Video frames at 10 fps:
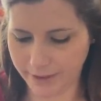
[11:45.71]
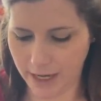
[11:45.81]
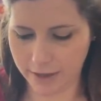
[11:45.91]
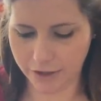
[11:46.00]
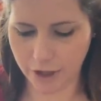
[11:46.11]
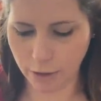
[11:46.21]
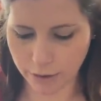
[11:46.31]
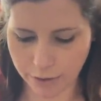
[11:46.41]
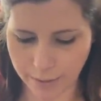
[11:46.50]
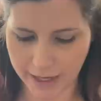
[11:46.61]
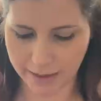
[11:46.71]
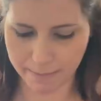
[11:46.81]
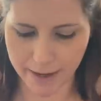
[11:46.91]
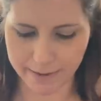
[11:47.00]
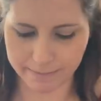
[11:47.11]
and so sweet,
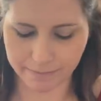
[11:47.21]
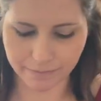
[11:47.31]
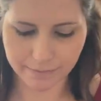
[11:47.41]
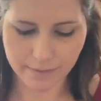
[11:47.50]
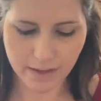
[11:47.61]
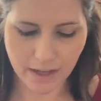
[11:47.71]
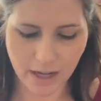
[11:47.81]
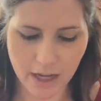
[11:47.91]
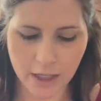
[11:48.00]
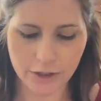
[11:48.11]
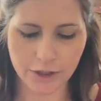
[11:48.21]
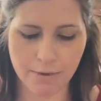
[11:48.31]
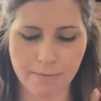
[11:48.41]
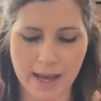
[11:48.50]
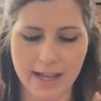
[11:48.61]
but she
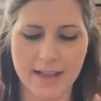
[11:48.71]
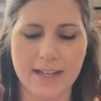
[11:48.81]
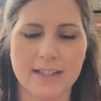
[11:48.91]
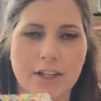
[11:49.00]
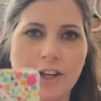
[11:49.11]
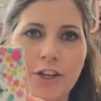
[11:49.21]
made this